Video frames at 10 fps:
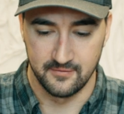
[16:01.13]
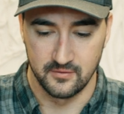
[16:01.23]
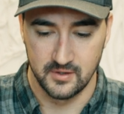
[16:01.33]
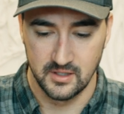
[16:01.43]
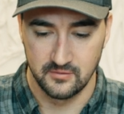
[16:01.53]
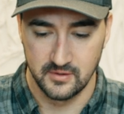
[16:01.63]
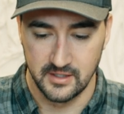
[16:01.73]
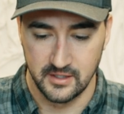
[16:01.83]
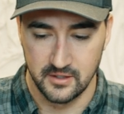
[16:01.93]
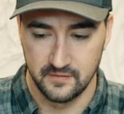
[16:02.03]
really,
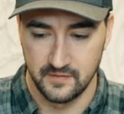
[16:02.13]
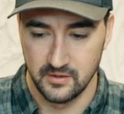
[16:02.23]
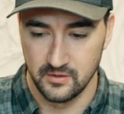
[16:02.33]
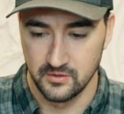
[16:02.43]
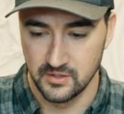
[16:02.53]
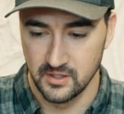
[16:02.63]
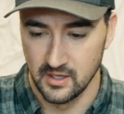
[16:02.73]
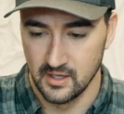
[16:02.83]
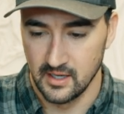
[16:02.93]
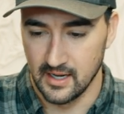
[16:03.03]
really good views,
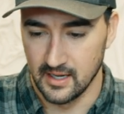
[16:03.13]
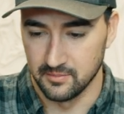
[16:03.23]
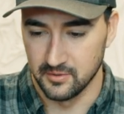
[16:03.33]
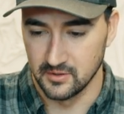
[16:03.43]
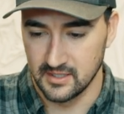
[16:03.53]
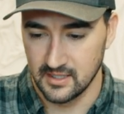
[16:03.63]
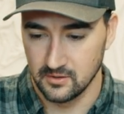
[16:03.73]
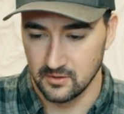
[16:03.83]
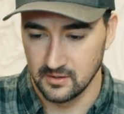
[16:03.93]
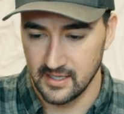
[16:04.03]

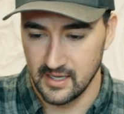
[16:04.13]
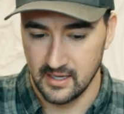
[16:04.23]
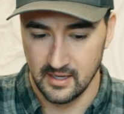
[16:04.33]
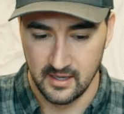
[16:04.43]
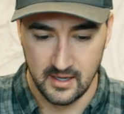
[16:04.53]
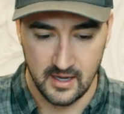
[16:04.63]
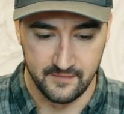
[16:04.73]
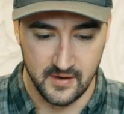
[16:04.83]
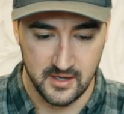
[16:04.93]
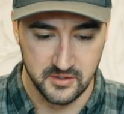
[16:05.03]
particularly
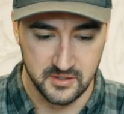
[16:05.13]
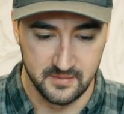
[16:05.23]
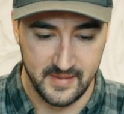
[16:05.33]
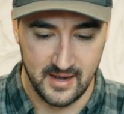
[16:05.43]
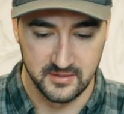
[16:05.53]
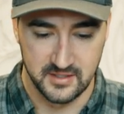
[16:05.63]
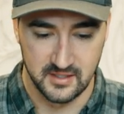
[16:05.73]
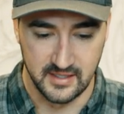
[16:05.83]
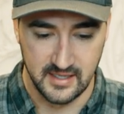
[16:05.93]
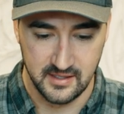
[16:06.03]
of not just the mountains
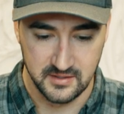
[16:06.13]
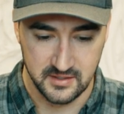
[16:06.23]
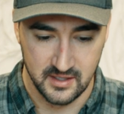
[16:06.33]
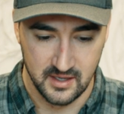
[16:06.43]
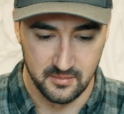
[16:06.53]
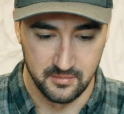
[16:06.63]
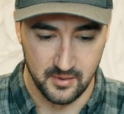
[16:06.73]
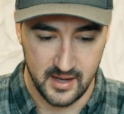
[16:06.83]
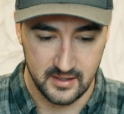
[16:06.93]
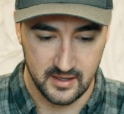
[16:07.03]
to the east,
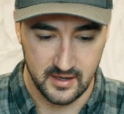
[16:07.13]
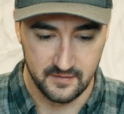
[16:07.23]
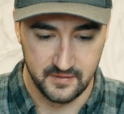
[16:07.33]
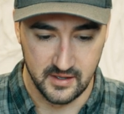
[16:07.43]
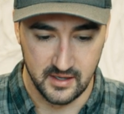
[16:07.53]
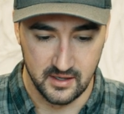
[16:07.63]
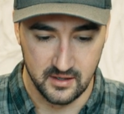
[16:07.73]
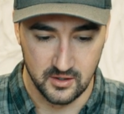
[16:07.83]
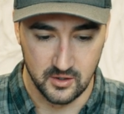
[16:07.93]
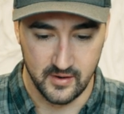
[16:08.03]
but of the
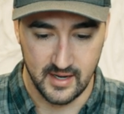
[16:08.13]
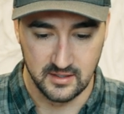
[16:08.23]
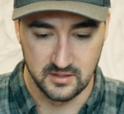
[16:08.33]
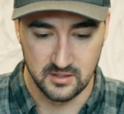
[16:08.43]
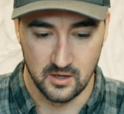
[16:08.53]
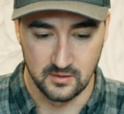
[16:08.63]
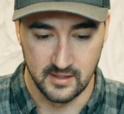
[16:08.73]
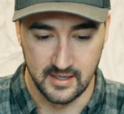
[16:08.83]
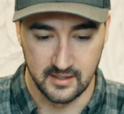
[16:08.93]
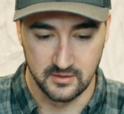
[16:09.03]
Great Salt
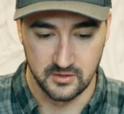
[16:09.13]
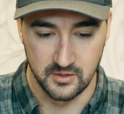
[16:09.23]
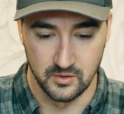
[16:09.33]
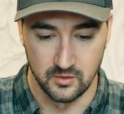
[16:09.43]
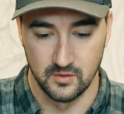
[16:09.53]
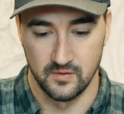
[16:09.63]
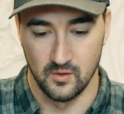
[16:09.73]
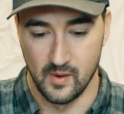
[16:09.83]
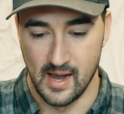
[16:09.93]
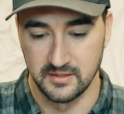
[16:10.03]
Lake to
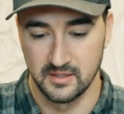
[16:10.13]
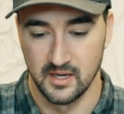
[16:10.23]
the west.